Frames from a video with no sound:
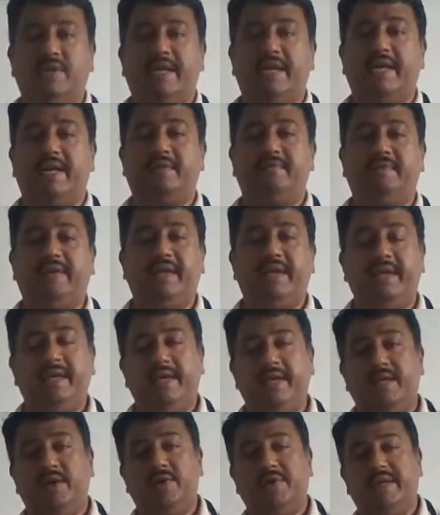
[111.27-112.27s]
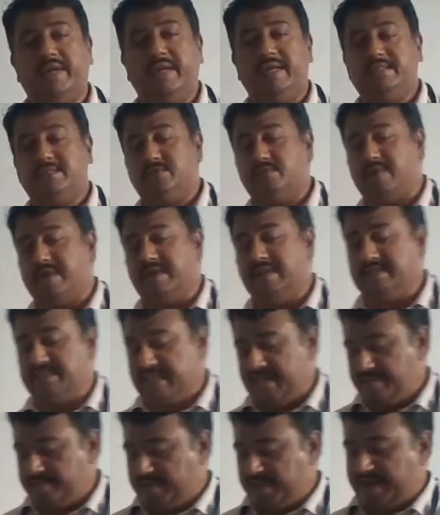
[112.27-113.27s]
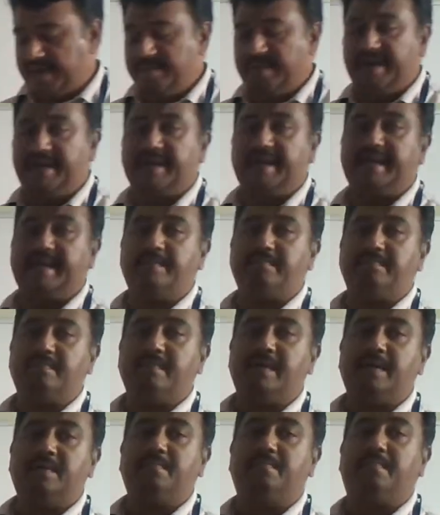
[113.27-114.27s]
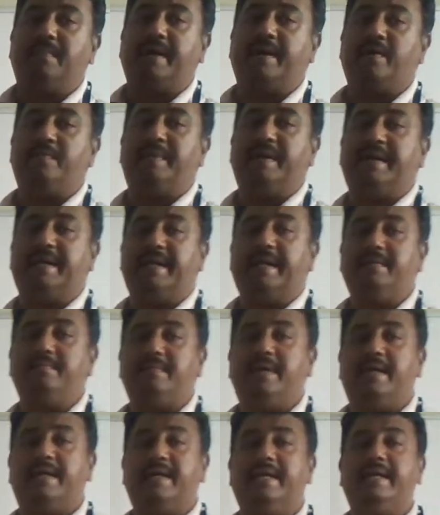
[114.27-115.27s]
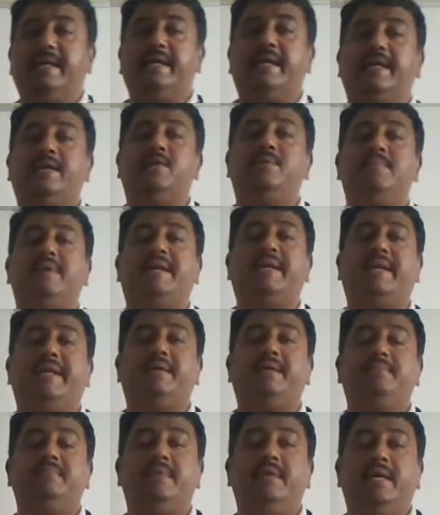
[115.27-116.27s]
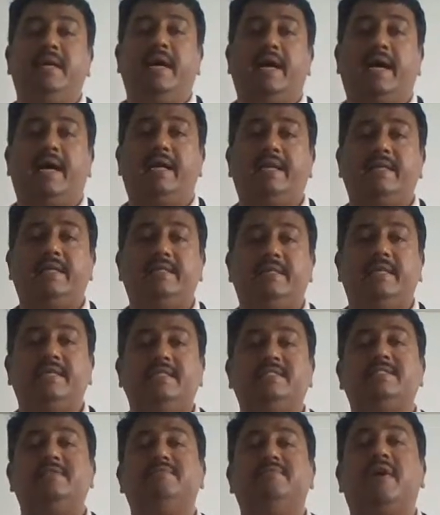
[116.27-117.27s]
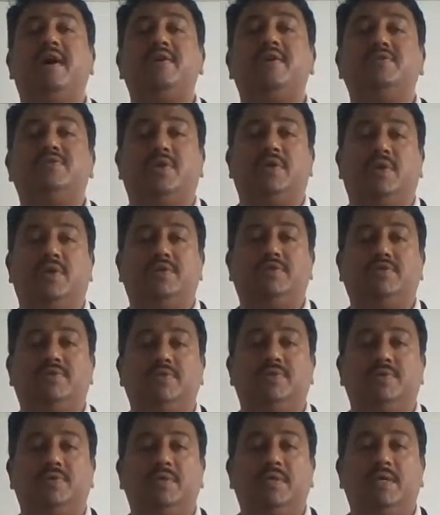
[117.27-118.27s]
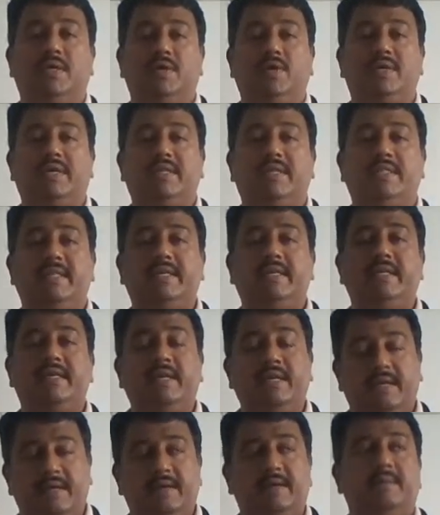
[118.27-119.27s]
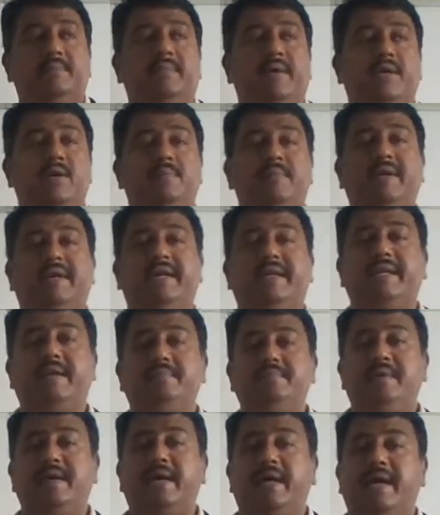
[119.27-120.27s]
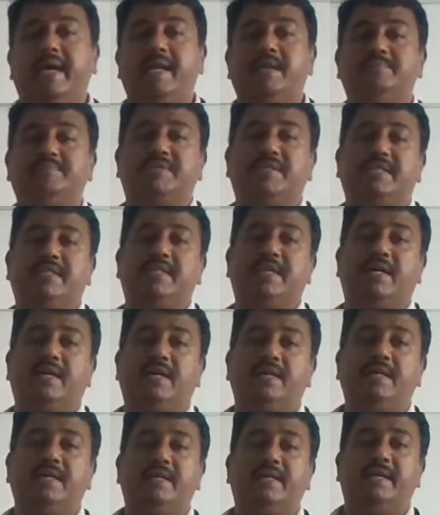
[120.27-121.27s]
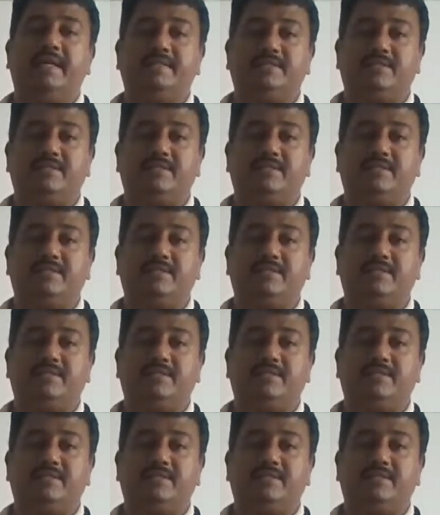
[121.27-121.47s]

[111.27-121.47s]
layer of a uterus. One is a perimetrium, myometrium and a endometrium, and in its function also. Okay, in that myometrium helps in the a